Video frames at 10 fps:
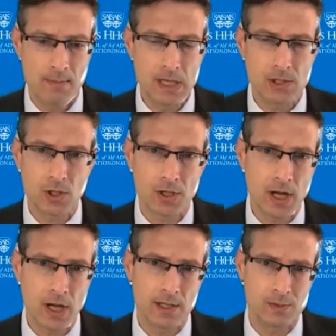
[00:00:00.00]
He saw
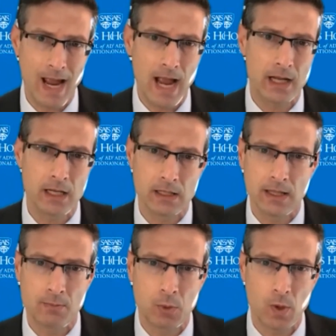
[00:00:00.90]
China's backing in
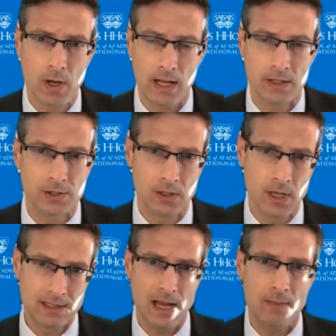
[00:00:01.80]
that port as
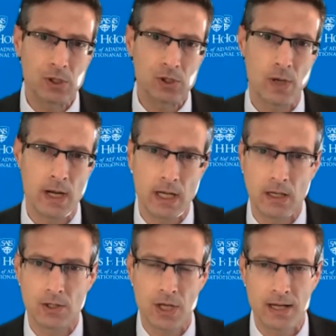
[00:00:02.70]

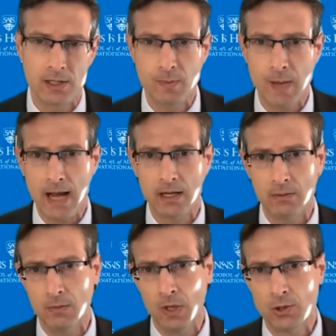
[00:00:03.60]
demonstrating China's
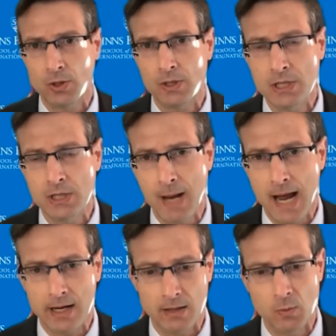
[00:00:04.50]
backing, strategic
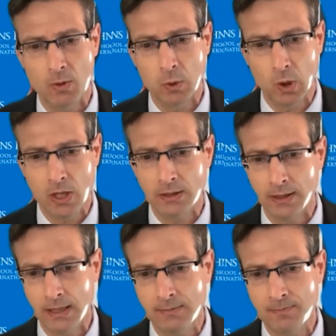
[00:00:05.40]
backing more
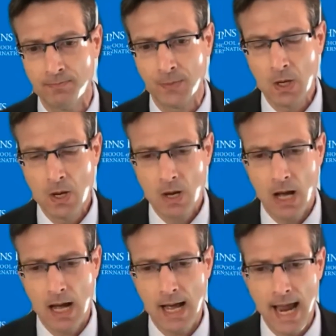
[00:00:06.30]
broadly.
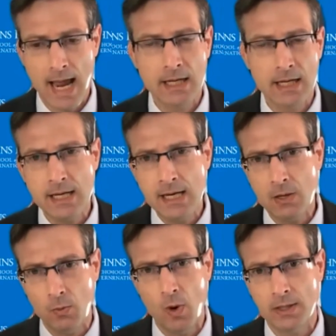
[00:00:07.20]
And
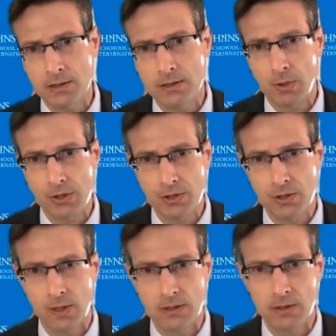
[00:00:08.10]
he wanted to pursue
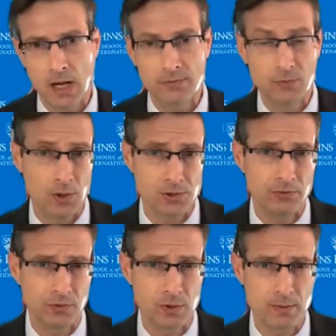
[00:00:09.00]
it also
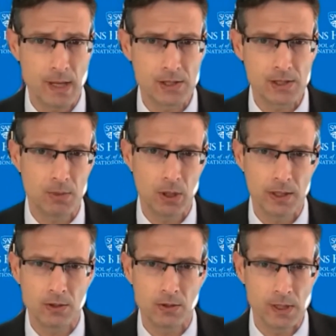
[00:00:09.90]
for domestic
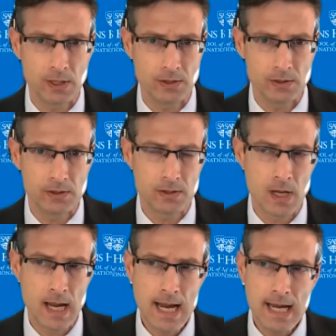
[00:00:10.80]
political reasons.
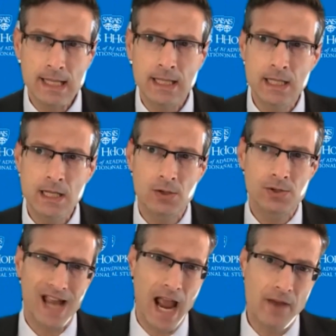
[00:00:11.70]
In the
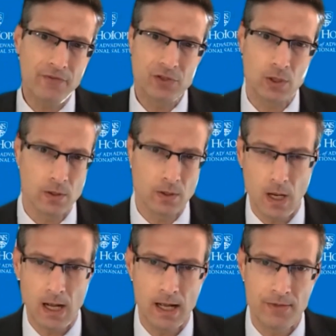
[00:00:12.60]
years after
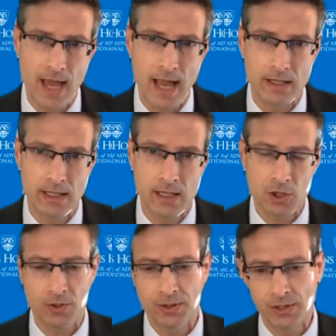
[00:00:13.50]
that
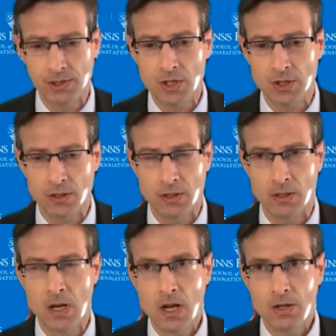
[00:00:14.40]
initial decision,
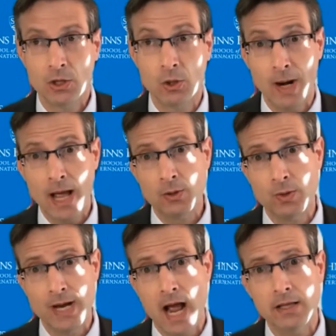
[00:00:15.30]
the ground
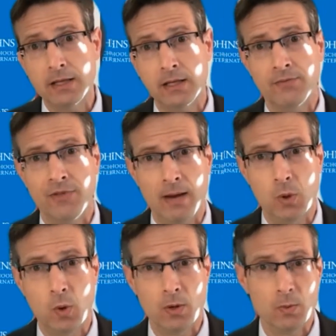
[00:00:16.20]
reality of that
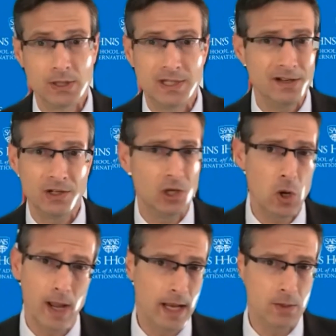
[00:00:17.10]
port, which didn't
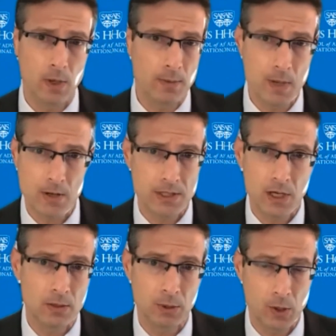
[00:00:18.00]
go anywhere
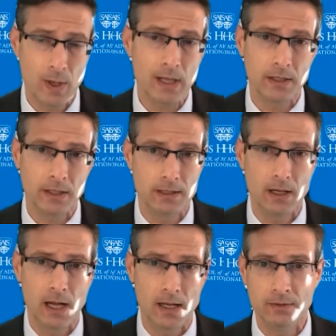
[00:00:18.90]
terribly quickly
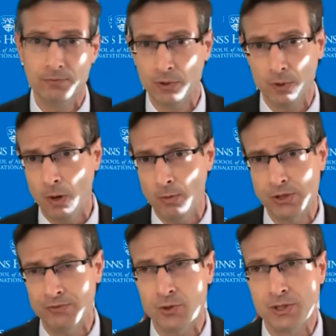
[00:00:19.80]
for almost
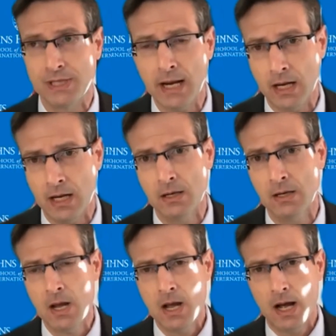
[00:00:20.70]
the first decade
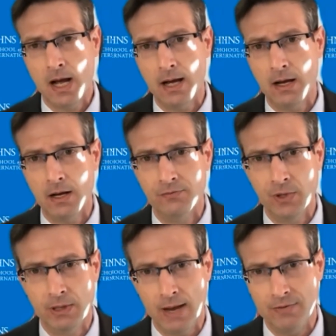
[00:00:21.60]
of
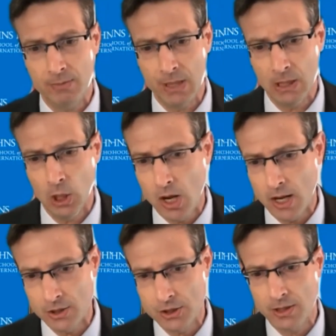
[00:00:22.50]
it having been
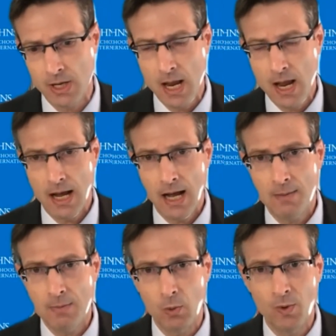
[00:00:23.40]
launched,
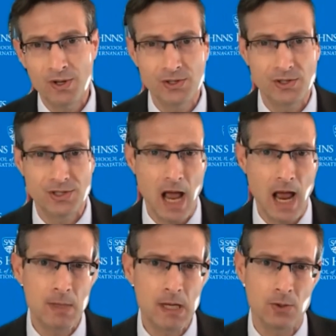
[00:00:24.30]
was
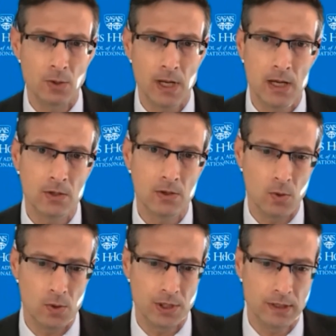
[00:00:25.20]
stymied or hindered
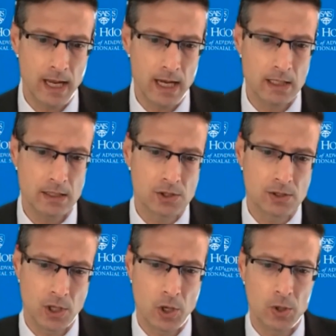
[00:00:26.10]
or delayed,
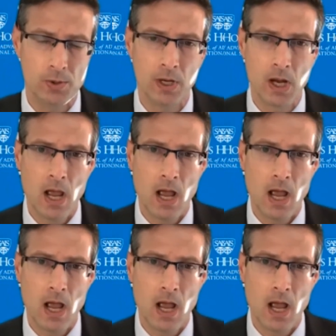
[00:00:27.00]
slowed